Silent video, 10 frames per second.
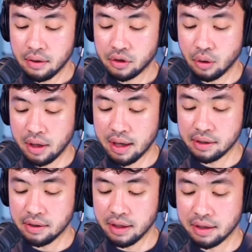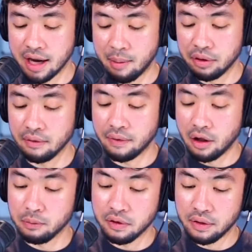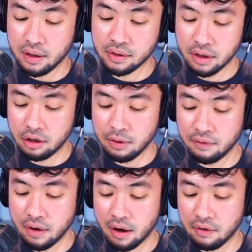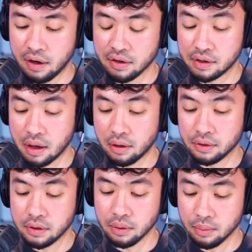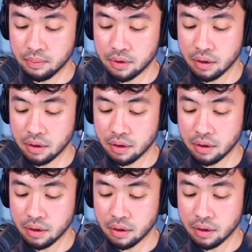the depth and volume of things. And it could be very, very subtle too.